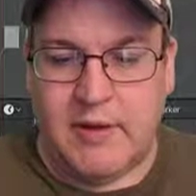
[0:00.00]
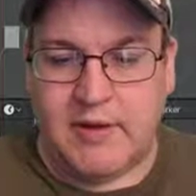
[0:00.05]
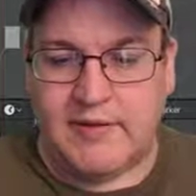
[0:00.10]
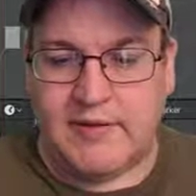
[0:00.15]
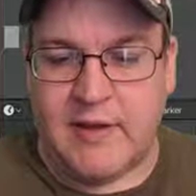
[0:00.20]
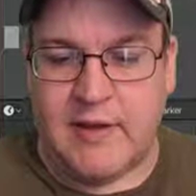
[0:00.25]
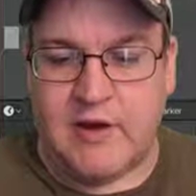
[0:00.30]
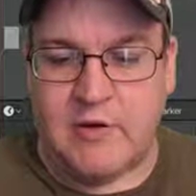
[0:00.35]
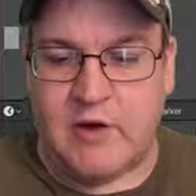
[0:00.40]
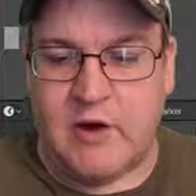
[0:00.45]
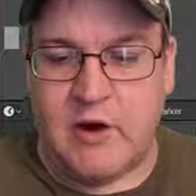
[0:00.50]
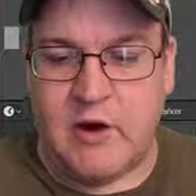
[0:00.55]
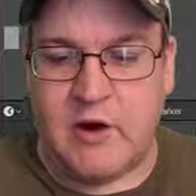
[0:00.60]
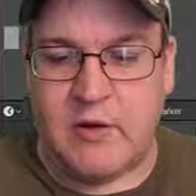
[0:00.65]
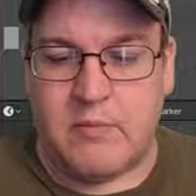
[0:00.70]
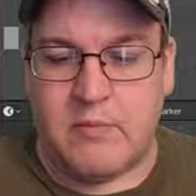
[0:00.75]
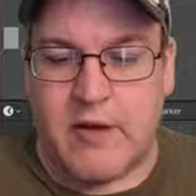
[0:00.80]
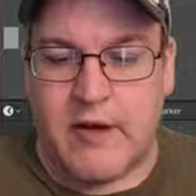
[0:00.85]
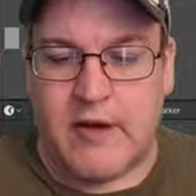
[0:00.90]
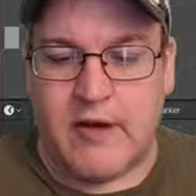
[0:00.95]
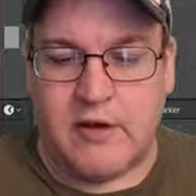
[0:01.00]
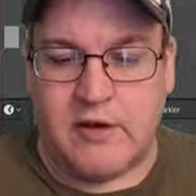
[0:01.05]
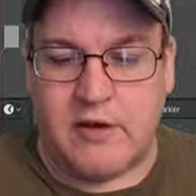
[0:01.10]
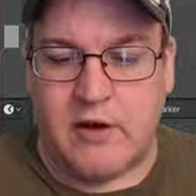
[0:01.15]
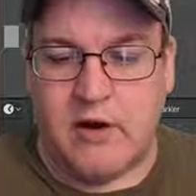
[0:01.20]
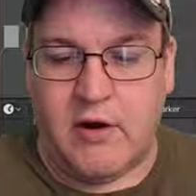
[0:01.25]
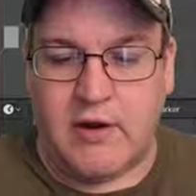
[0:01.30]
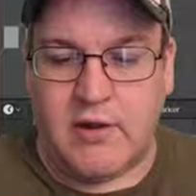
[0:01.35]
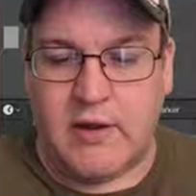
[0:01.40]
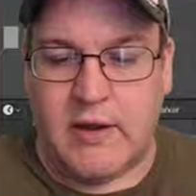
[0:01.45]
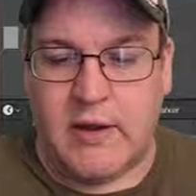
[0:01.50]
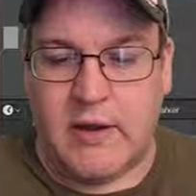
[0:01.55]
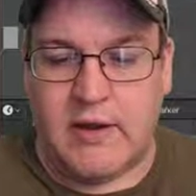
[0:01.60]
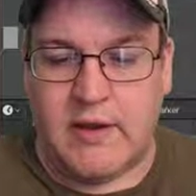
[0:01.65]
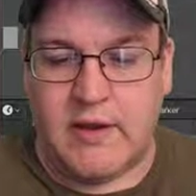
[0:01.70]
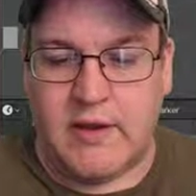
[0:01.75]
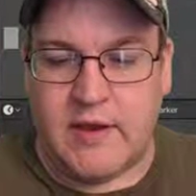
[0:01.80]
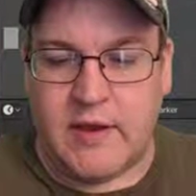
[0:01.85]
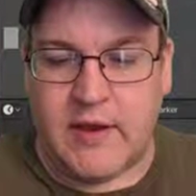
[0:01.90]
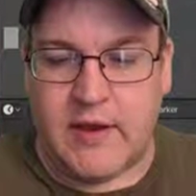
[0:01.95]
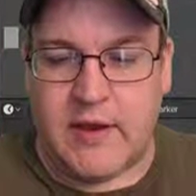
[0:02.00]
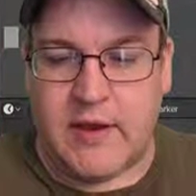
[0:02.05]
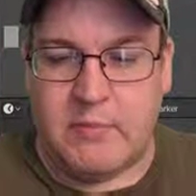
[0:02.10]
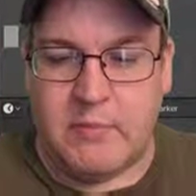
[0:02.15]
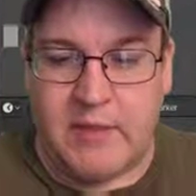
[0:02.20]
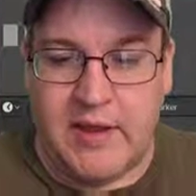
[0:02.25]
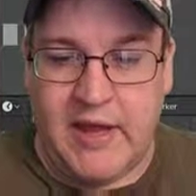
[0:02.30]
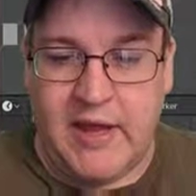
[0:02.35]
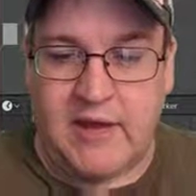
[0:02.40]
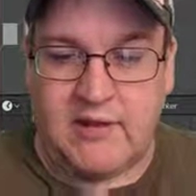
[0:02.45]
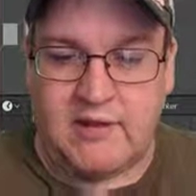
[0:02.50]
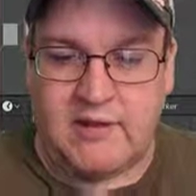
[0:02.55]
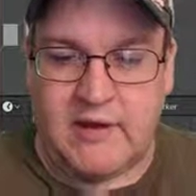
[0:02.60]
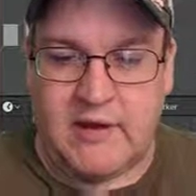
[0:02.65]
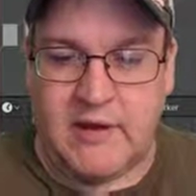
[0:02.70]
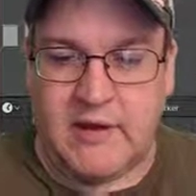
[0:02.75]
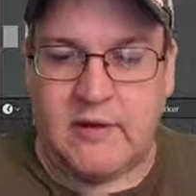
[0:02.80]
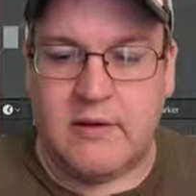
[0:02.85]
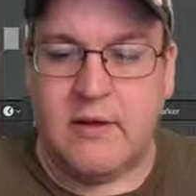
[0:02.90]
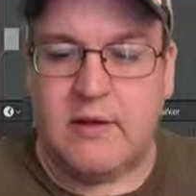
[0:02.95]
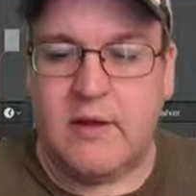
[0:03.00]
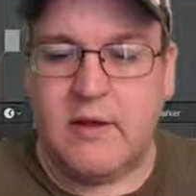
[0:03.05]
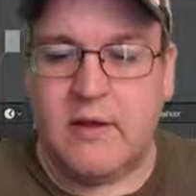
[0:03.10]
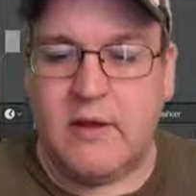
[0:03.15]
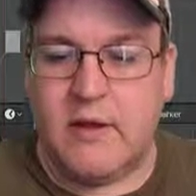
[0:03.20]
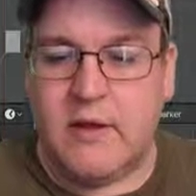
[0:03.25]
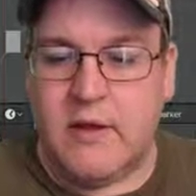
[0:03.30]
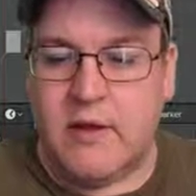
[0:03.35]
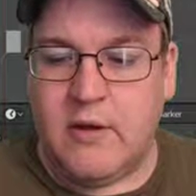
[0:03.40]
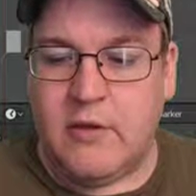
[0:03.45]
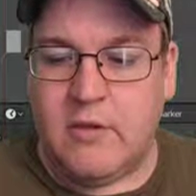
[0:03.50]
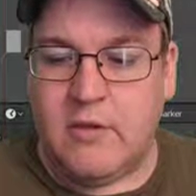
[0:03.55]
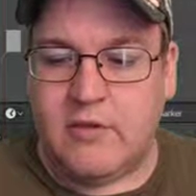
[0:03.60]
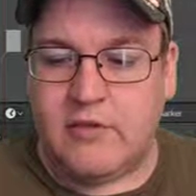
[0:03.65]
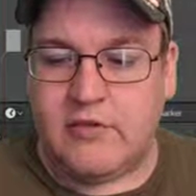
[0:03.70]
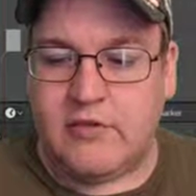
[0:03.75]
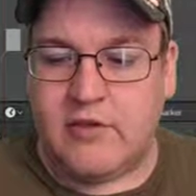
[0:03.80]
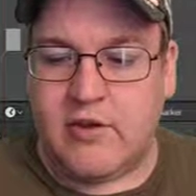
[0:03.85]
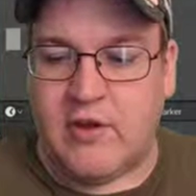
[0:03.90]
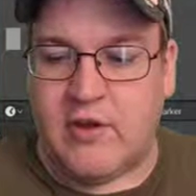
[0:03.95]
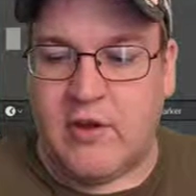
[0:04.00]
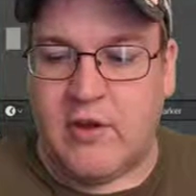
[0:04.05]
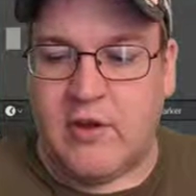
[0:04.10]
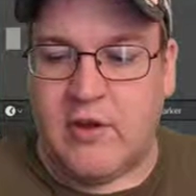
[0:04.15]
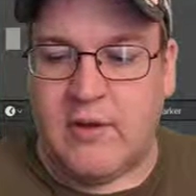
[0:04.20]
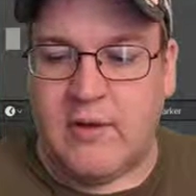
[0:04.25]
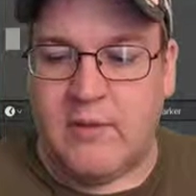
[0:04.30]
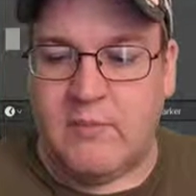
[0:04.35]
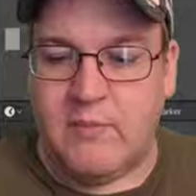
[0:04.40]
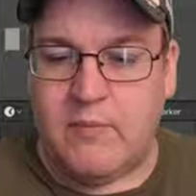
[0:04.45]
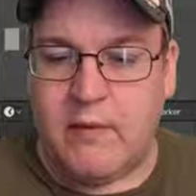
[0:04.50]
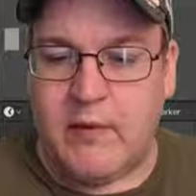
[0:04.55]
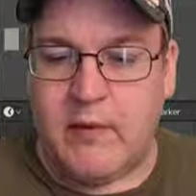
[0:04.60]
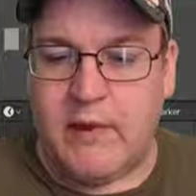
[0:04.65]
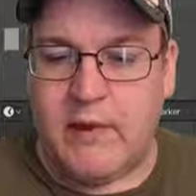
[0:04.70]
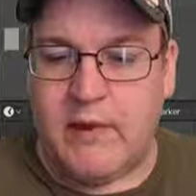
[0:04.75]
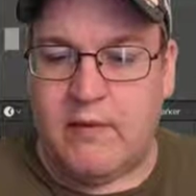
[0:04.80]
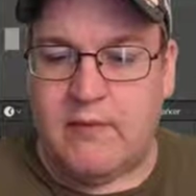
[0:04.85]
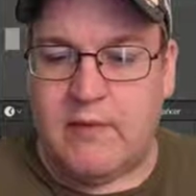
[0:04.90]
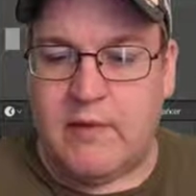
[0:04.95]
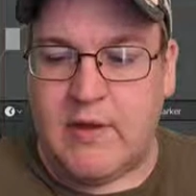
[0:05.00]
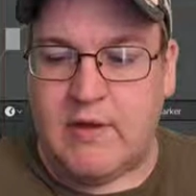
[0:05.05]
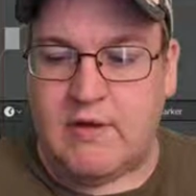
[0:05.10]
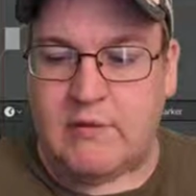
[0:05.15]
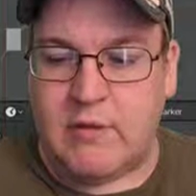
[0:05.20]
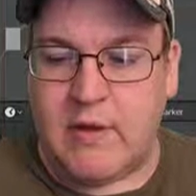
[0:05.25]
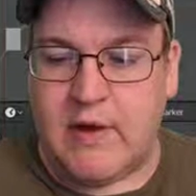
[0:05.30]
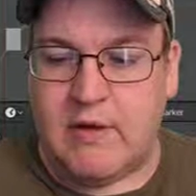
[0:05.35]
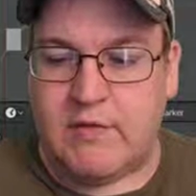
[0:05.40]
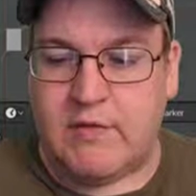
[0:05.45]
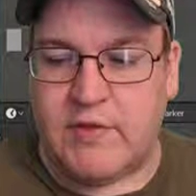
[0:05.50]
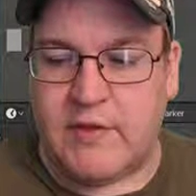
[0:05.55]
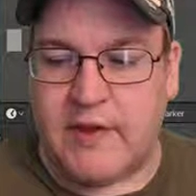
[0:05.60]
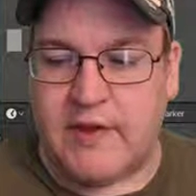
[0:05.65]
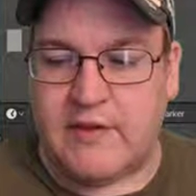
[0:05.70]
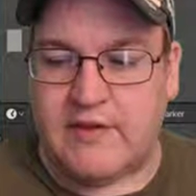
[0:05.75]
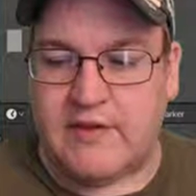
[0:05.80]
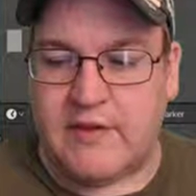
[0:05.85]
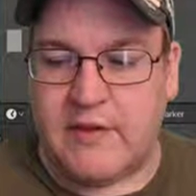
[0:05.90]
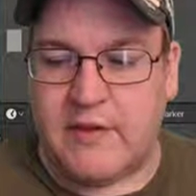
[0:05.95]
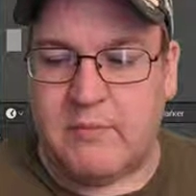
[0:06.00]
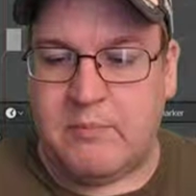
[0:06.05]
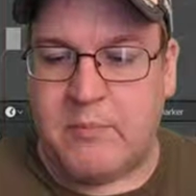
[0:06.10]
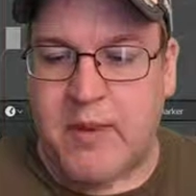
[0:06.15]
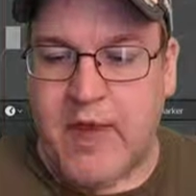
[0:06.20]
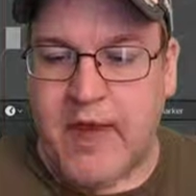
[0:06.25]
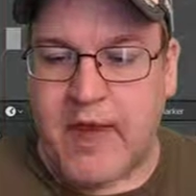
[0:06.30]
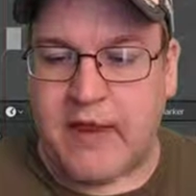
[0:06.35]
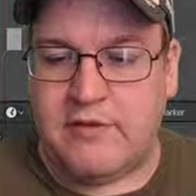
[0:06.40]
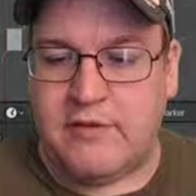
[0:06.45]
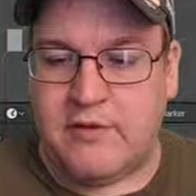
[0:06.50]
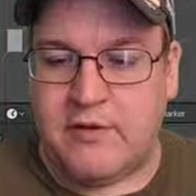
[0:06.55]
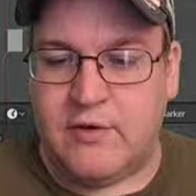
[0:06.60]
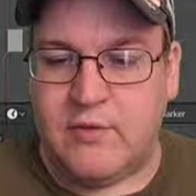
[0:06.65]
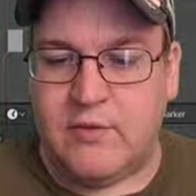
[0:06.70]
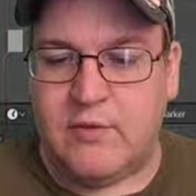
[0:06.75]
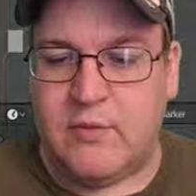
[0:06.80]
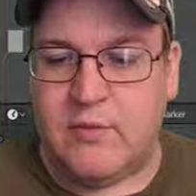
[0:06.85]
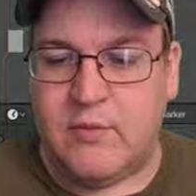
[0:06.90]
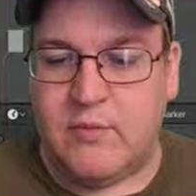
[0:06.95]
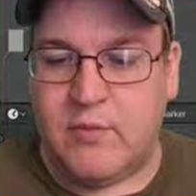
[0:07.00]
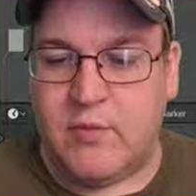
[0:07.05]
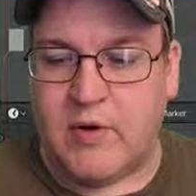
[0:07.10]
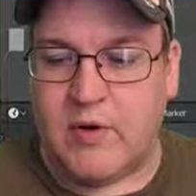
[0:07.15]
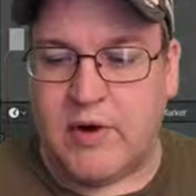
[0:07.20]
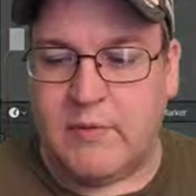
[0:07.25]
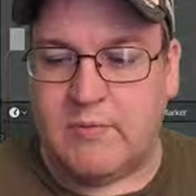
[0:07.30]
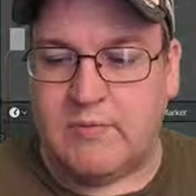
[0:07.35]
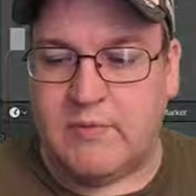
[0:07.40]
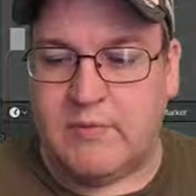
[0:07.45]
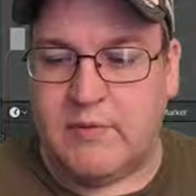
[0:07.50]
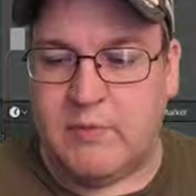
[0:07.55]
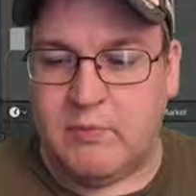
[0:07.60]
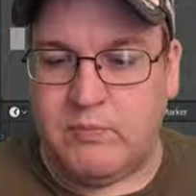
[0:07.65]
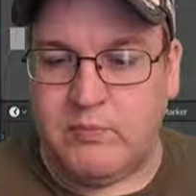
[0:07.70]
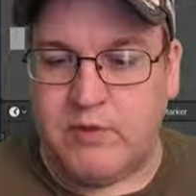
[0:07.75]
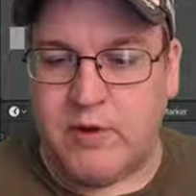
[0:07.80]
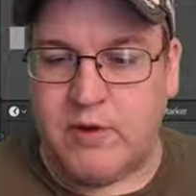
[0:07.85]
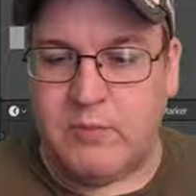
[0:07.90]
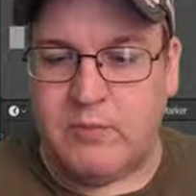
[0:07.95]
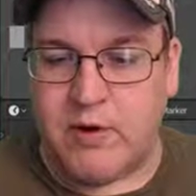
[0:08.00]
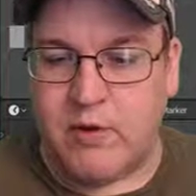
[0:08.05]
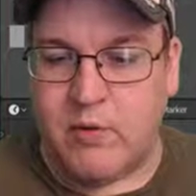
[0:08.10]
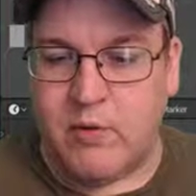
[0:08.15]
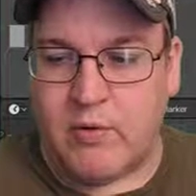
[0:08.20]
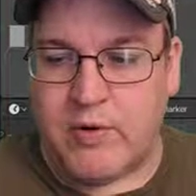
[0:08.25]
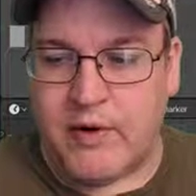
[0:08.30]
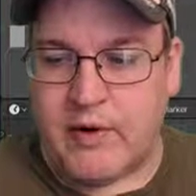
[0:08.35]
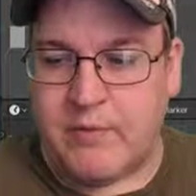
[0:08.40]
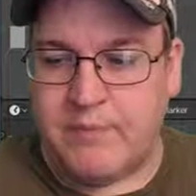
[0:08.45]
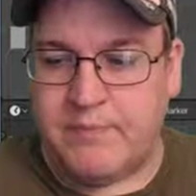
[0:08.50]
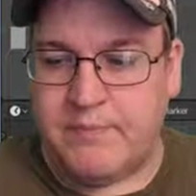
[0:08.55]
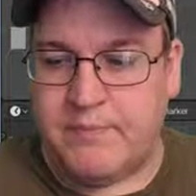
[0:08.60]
title card, my end card, and I got a blank scene, which is what everything is set back to when I'm done recording.